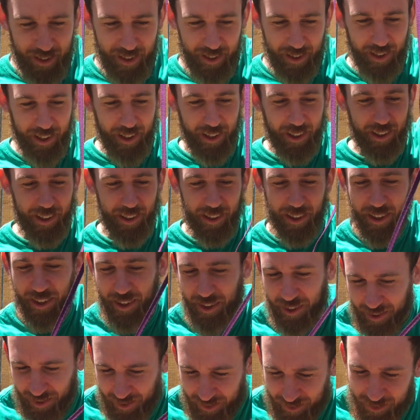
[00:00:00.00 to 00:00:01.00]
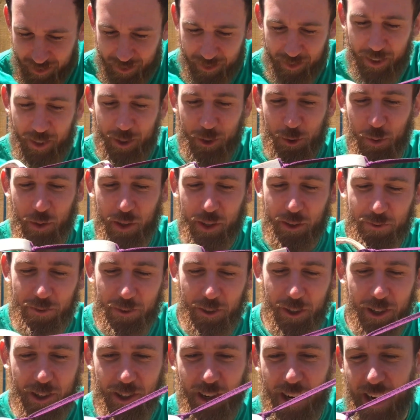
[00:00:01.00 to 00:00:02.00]
a
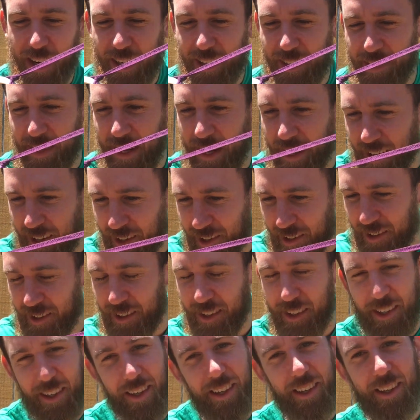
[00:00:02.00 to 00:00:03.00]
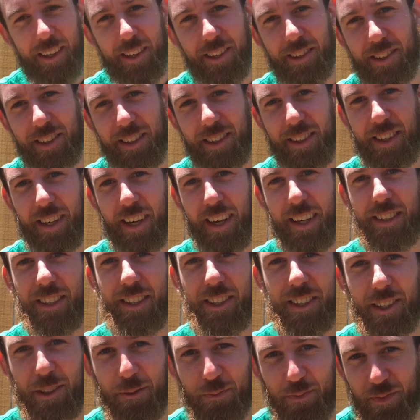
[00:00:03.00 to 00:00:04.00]
20-foot crocodile. You can catch
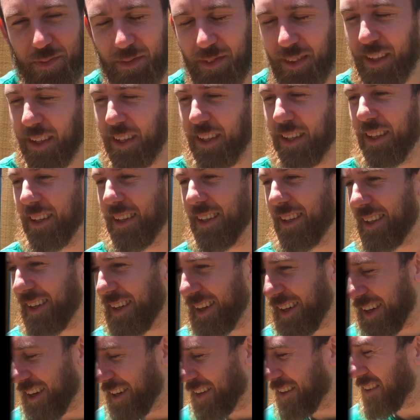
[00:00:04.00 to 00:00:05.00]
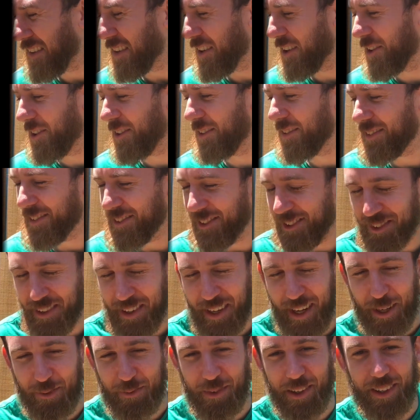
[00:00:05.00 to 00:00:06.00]
a, I don't know, you
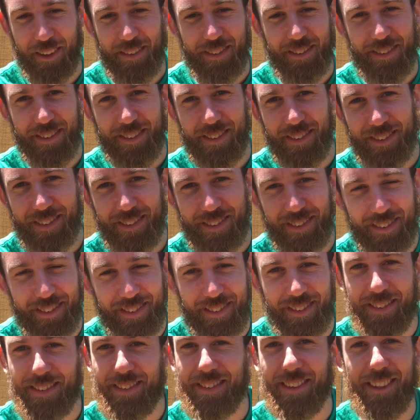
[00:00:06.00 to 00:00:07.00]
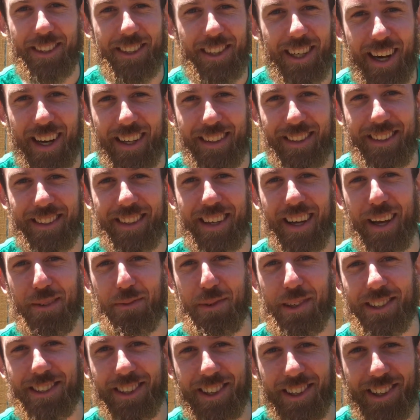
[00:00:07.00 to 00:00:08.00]
name it. Giant
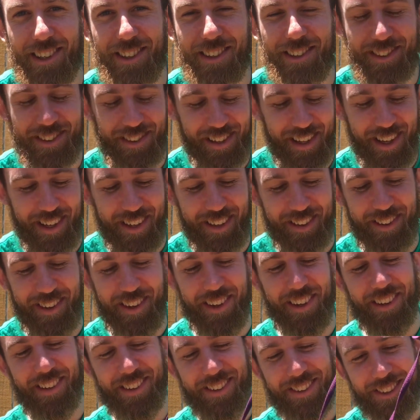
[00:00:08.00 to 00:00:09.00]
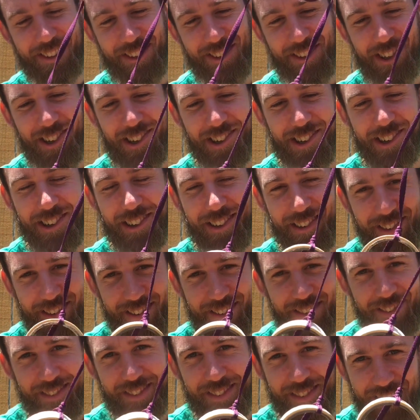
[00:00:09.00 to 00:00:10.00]
snapping turtle, anything. Strong,
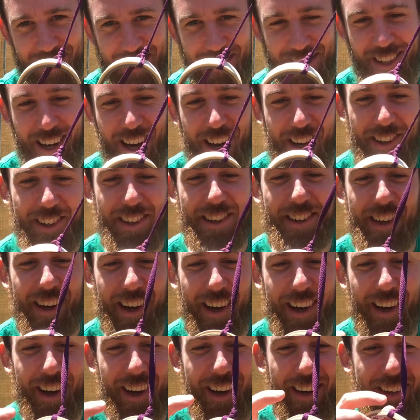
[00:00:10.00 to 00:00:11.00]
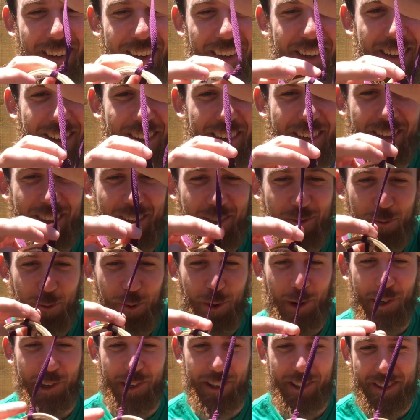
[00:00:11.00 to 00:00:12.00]
solid knot,
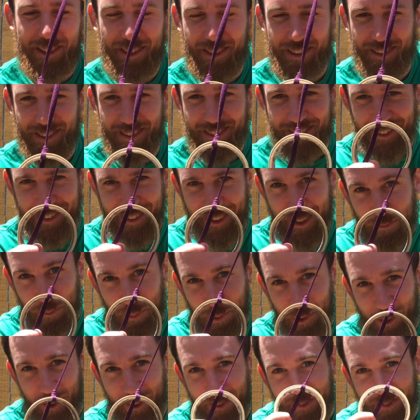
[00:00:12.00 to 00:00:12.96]
works, simple.